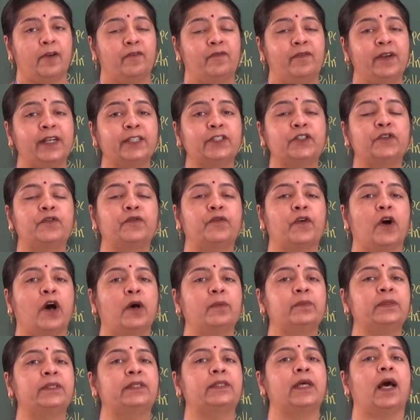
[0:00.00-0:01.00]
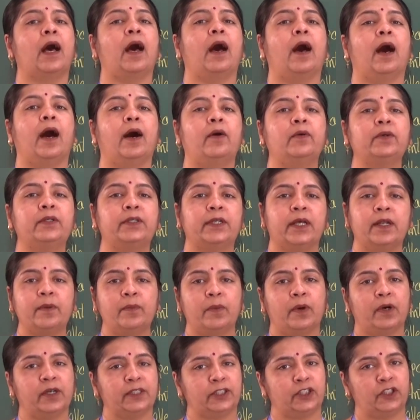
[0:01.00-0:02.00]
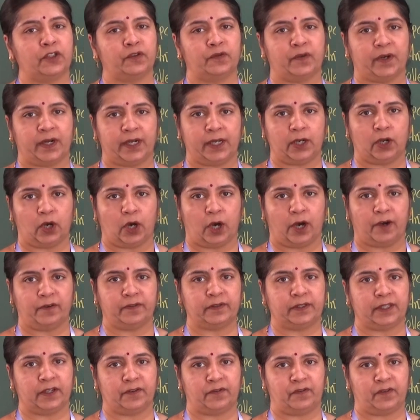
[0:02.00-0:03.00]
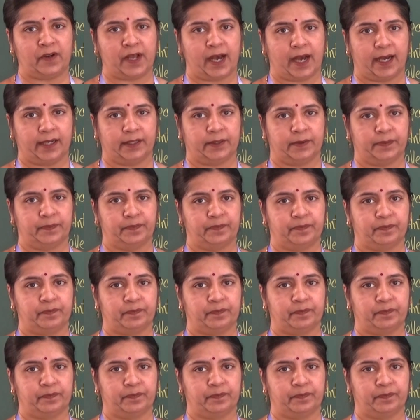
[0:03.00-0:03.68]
which forms the outermost wall of the flower,